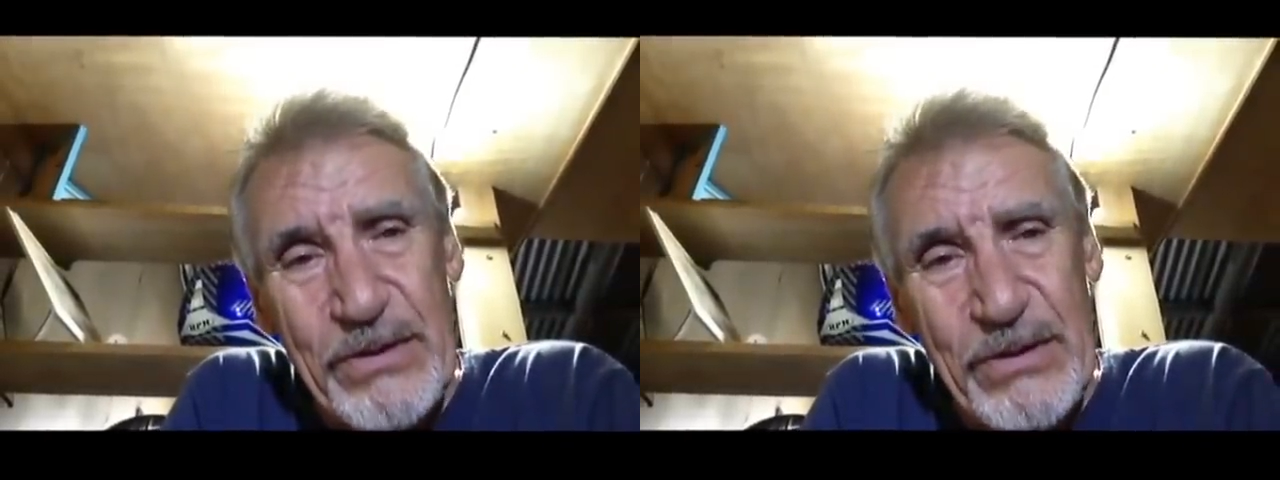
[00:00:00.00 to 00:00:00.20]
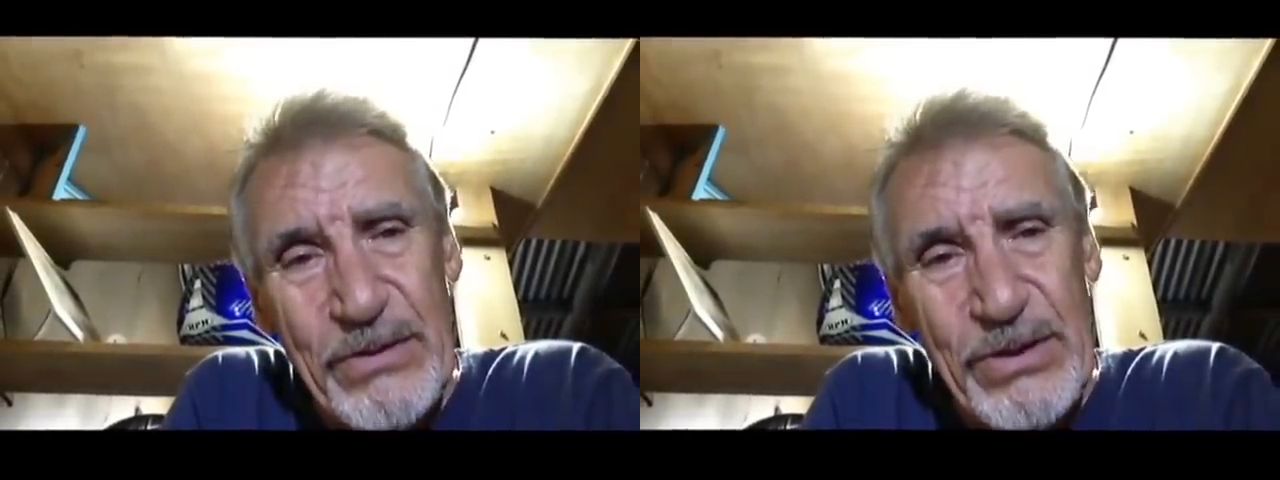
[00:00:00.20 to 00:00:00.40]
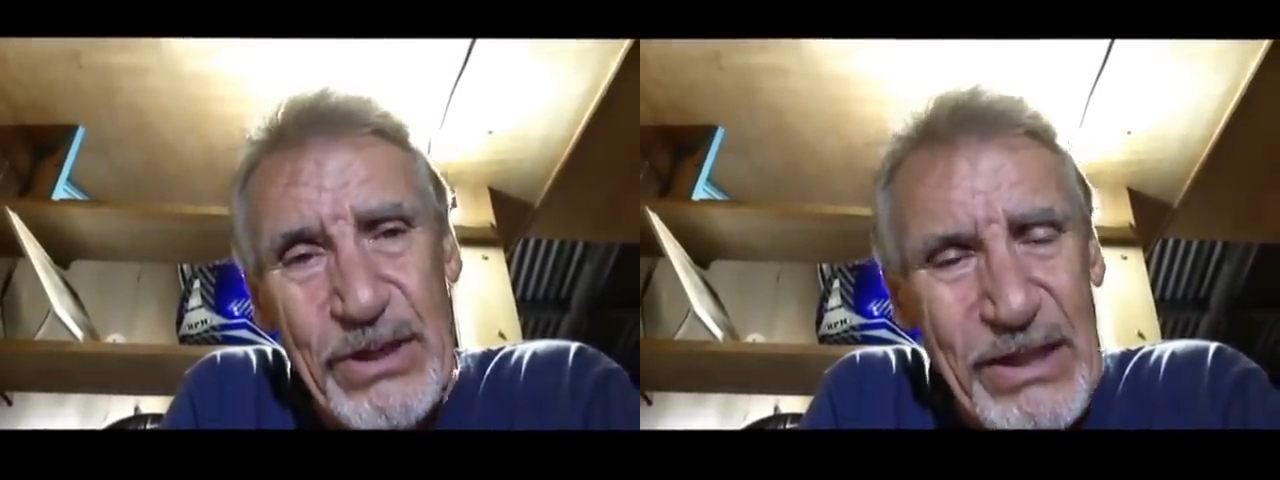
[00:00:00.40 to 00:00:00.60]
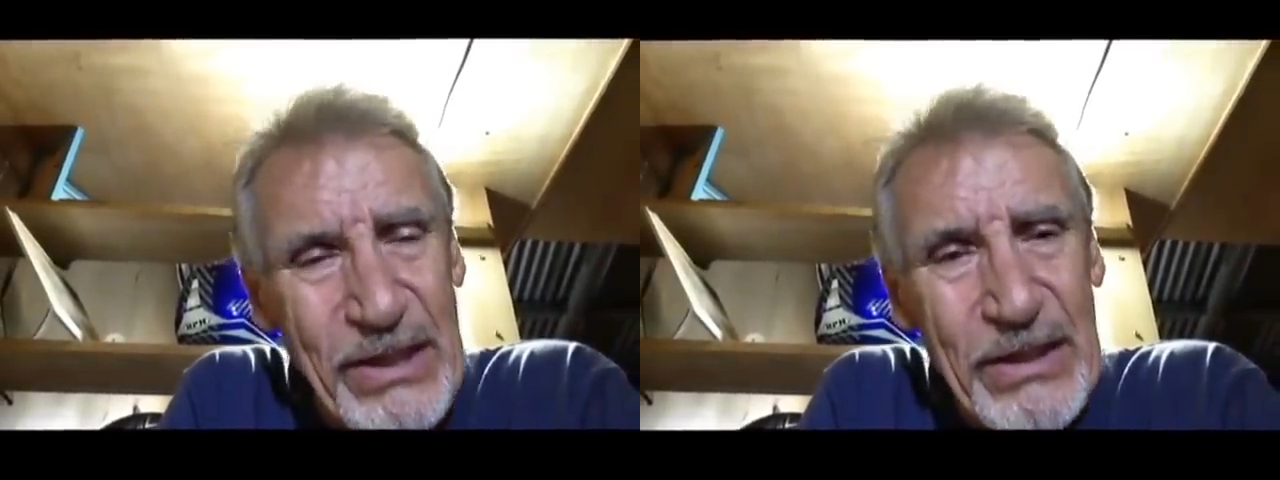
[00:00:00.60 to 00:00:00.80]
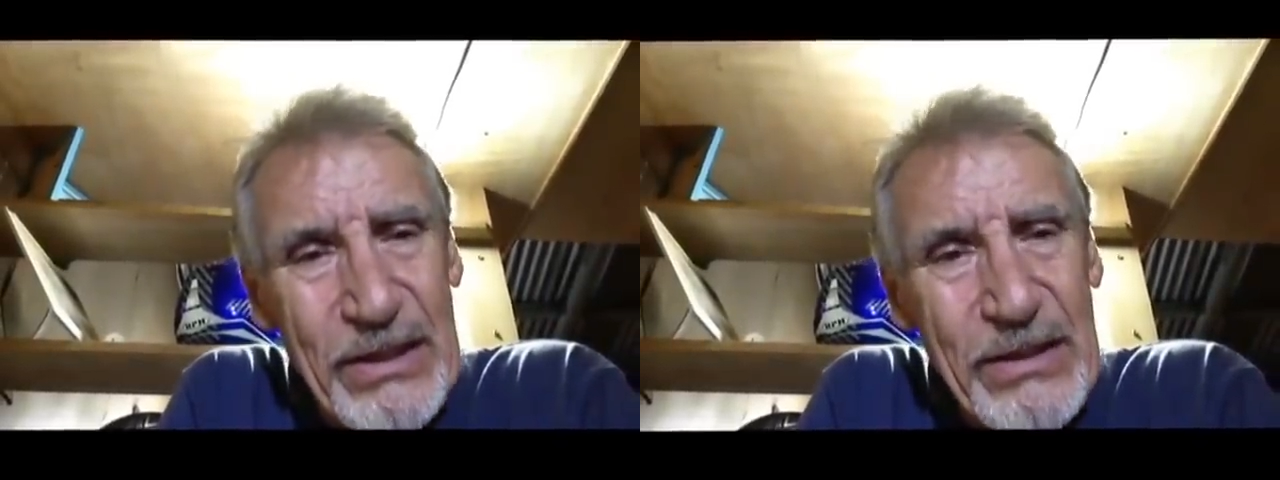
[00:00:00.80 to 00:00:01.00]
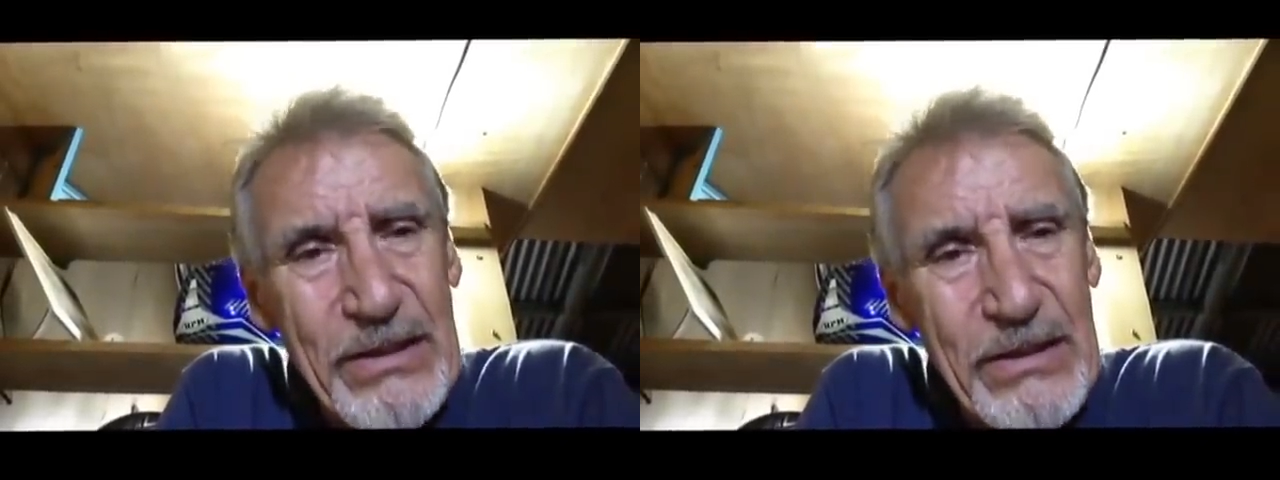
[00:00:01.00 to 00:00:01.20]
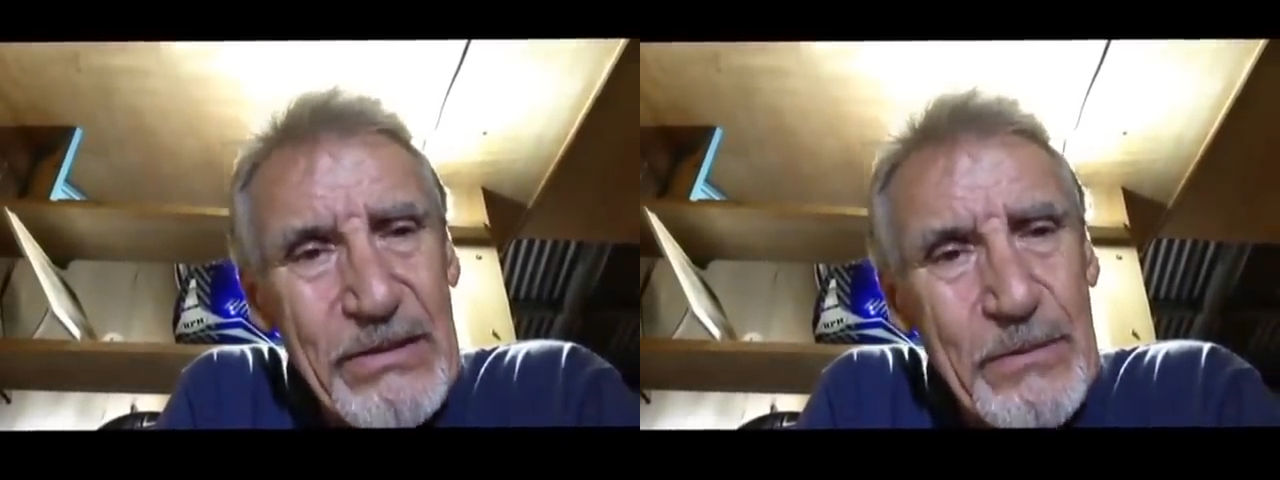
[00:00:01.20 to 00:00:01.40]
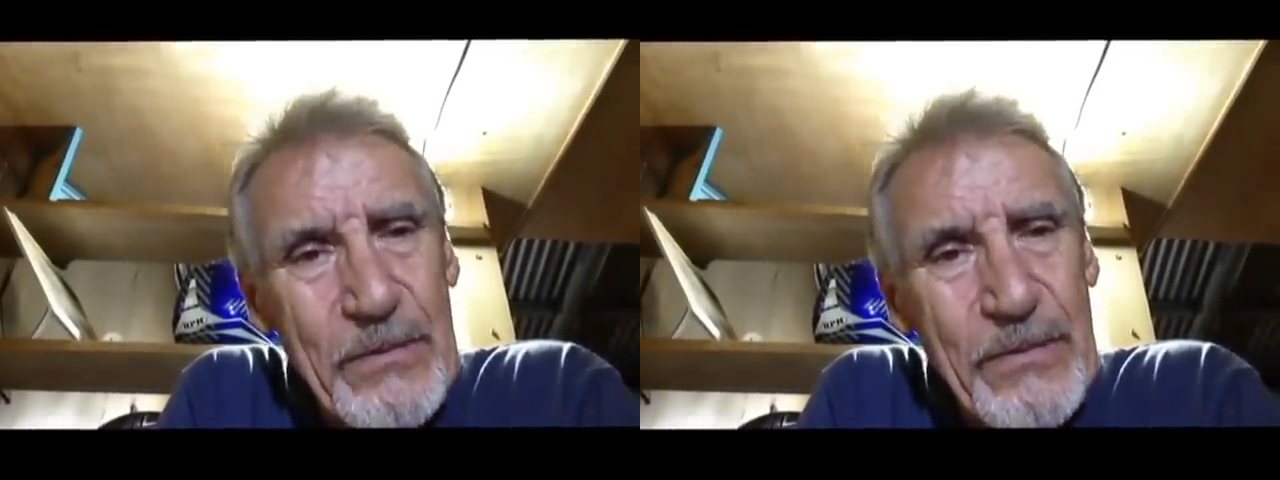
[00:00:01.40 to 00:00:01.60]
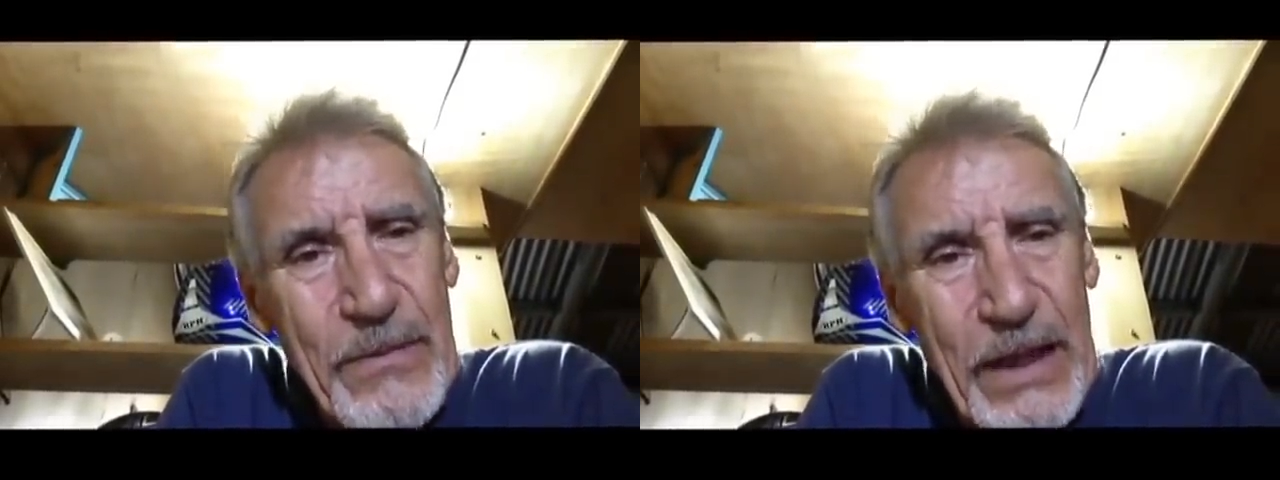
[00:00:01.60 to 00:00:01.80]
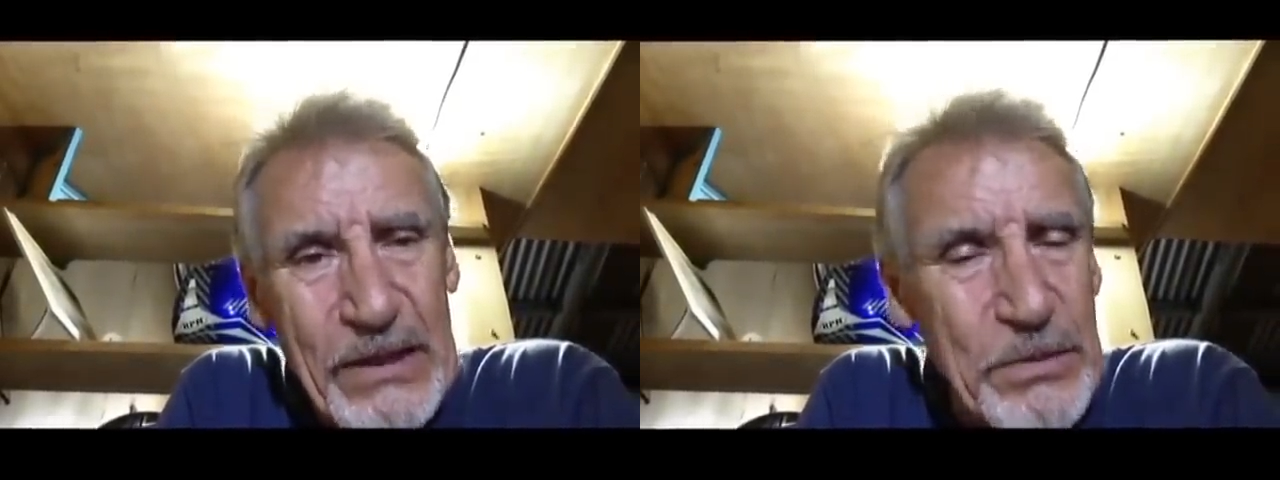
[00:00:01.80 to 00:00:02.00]
that she
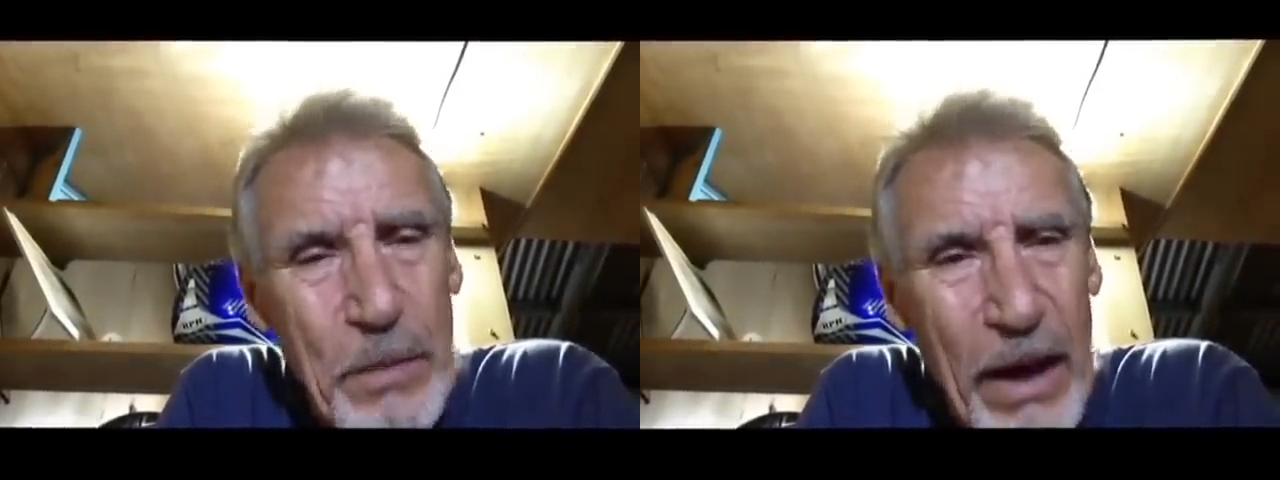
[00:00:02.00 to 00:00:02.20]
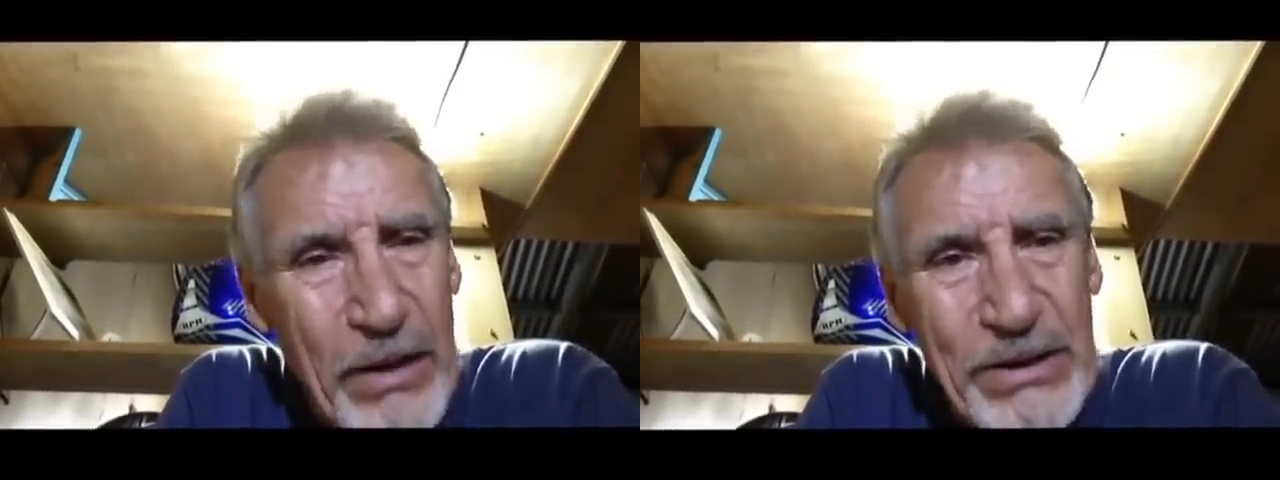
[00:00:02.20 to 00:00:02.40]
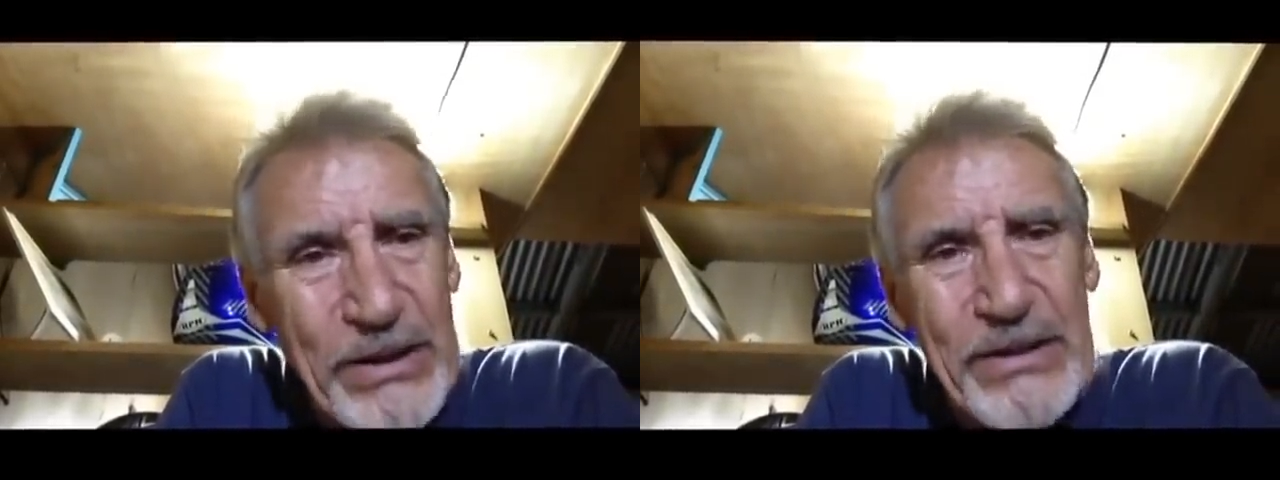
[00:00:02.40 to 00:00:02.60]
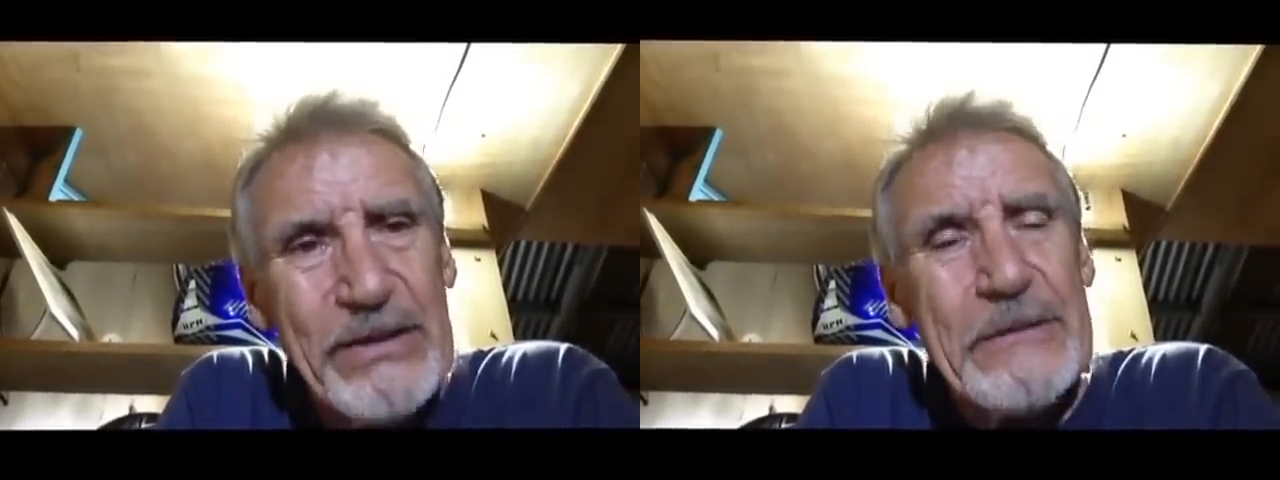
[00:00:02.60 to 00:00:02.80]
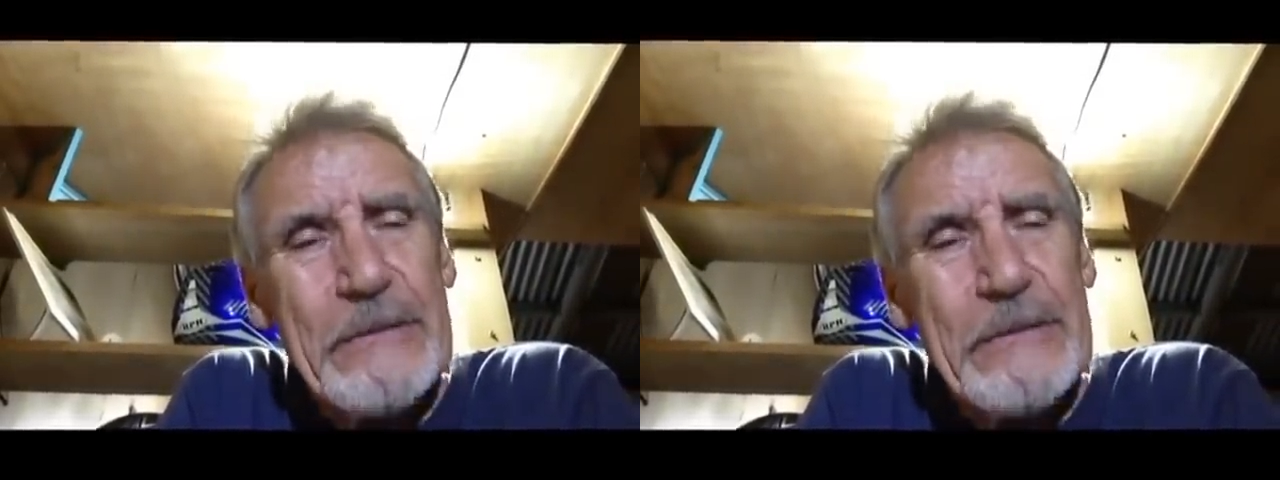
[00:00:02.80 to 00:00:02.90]
expounded